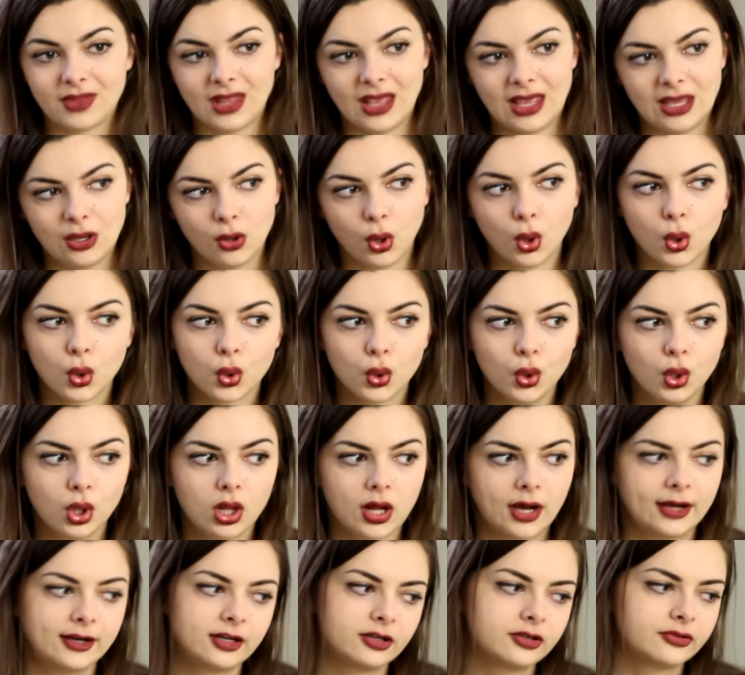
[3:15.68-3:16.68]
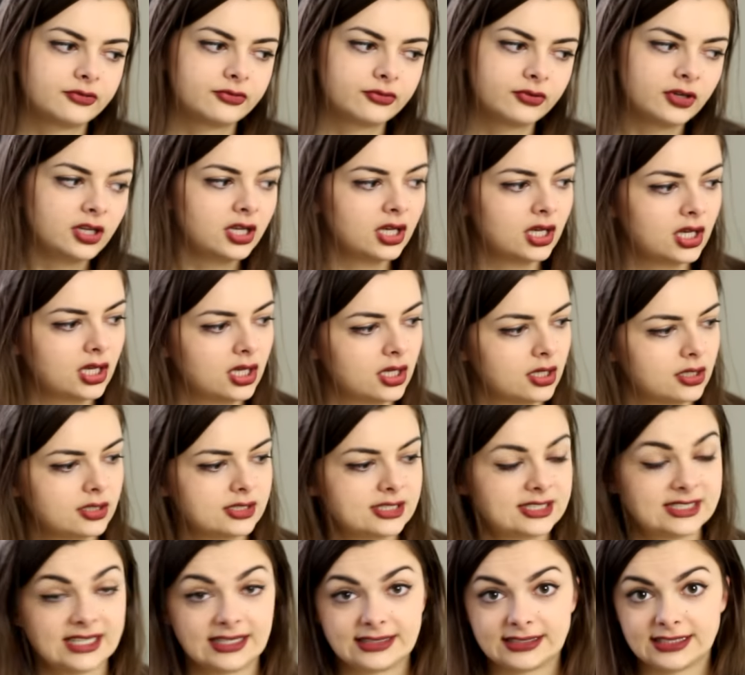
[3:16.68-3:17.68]
a whole kind of
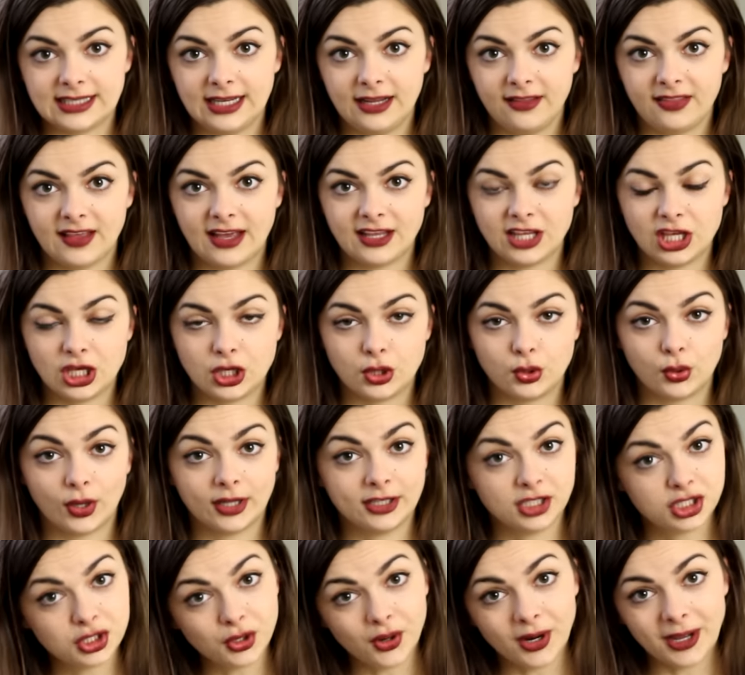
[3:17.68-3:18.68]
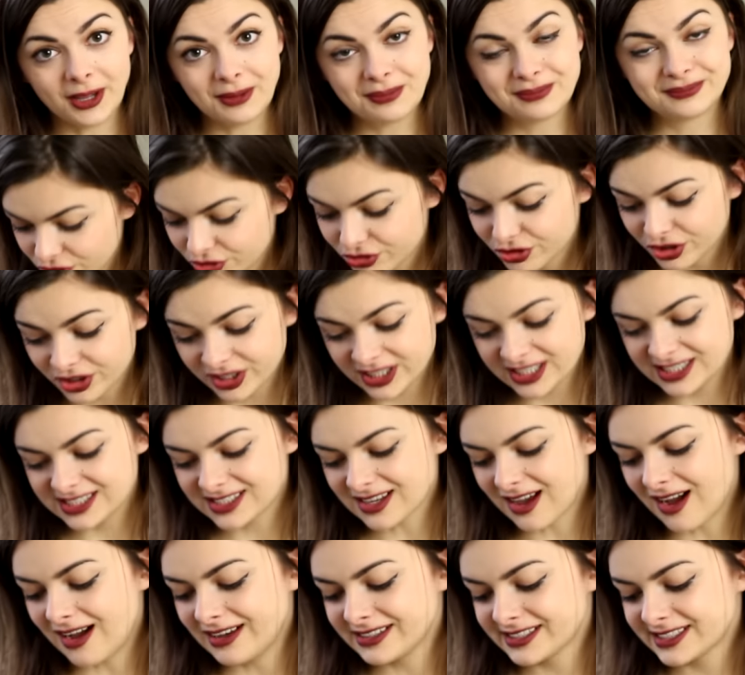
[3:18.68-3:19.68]
setting that you enjoy.
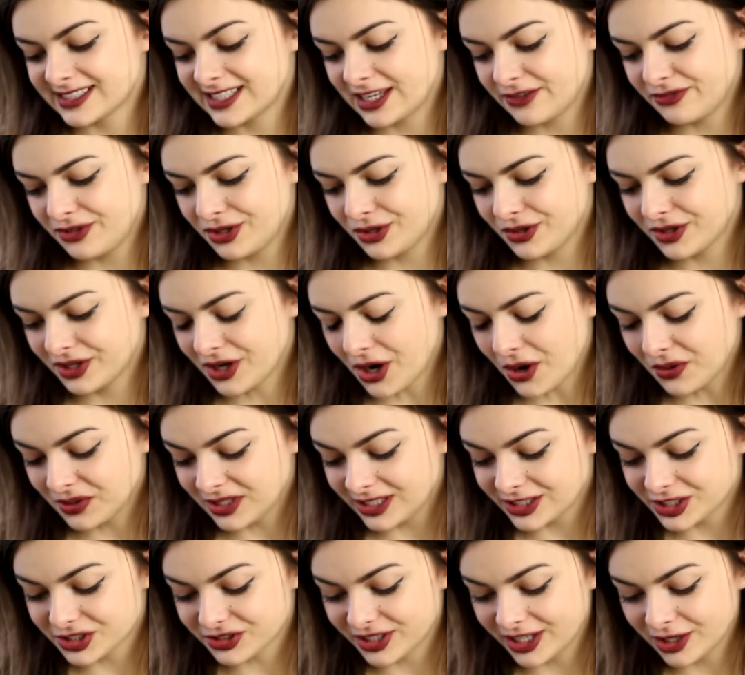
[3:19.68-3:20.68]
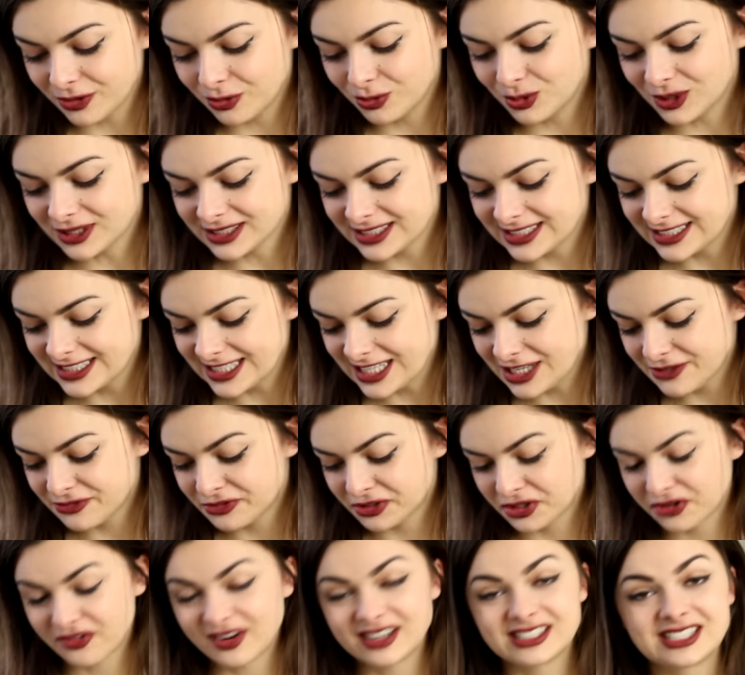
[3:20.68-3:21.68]
Ronnie's asks, if you could only drink one tea
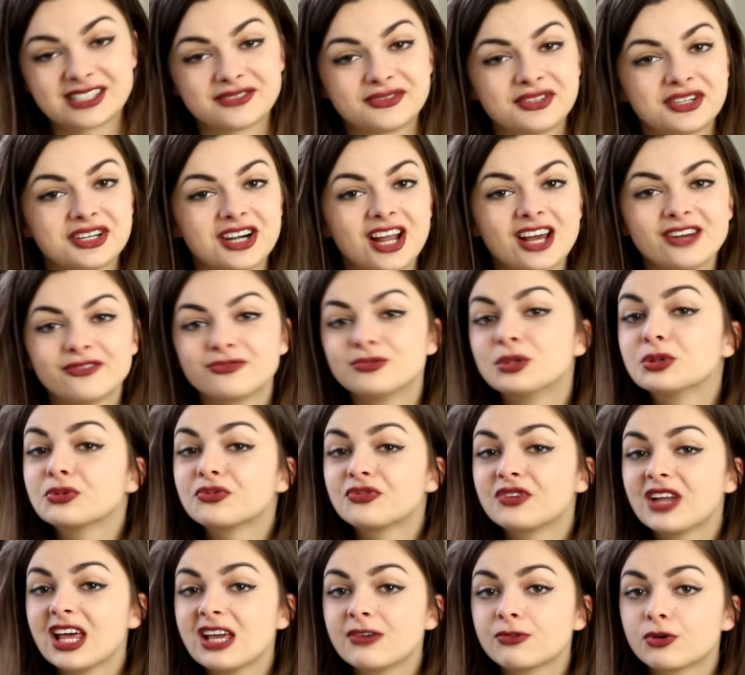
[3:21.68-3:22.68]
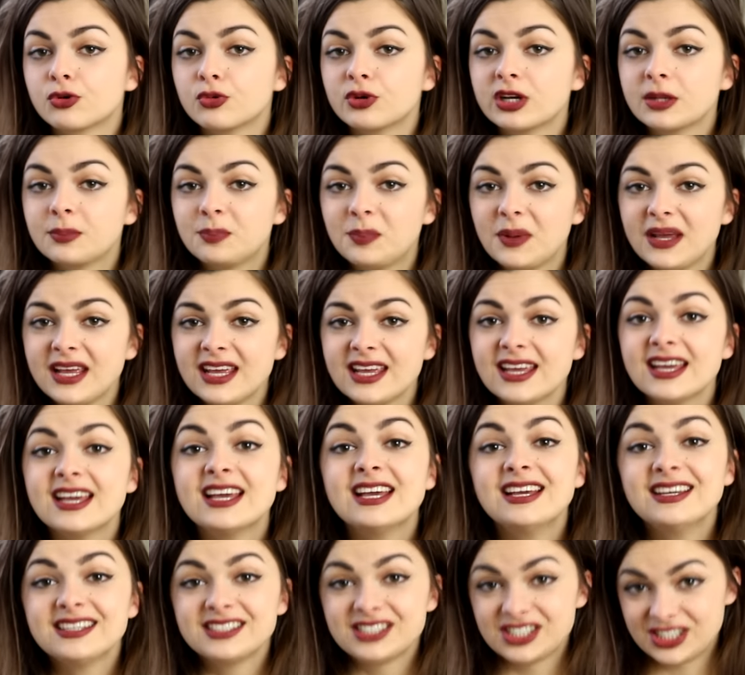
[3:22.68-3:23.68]
for the rest of your life, what flavor would it be?
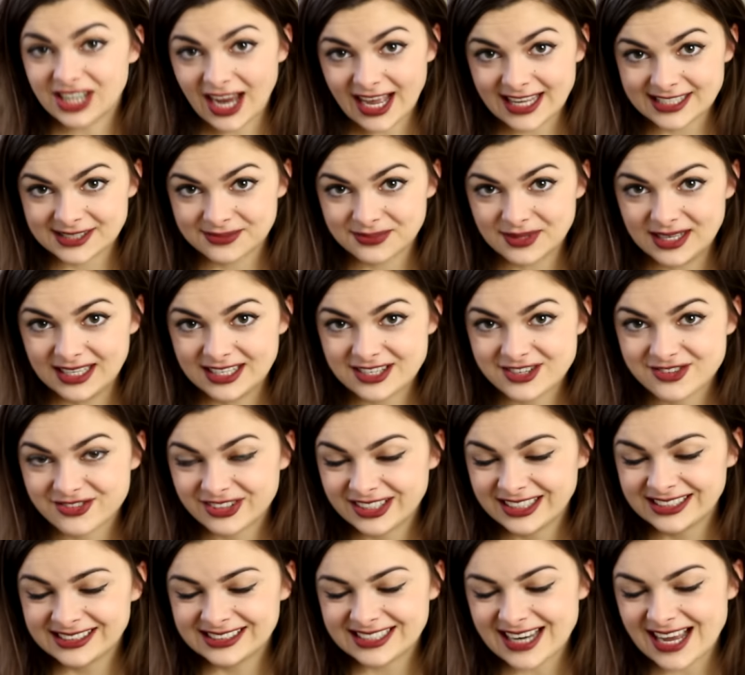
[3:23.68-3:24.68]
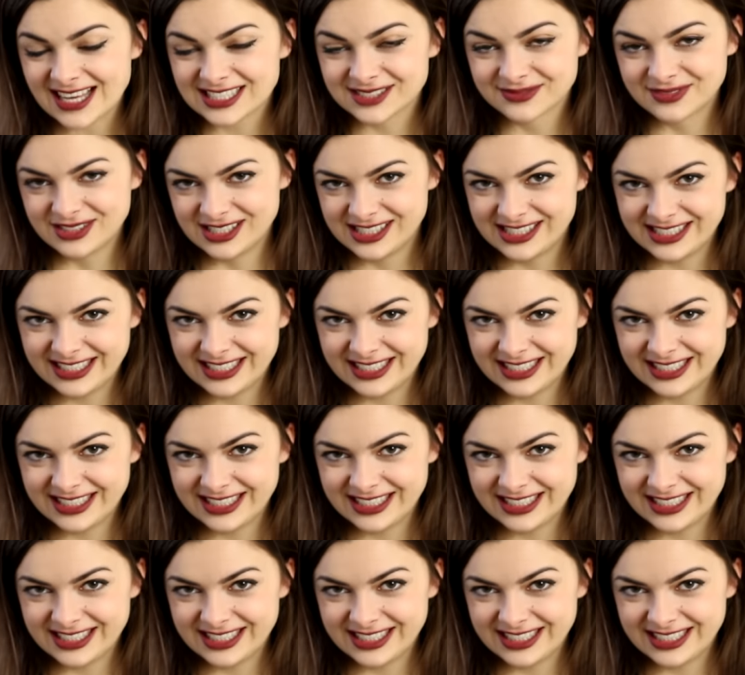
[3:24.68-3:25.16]
Jasmine, green jasmine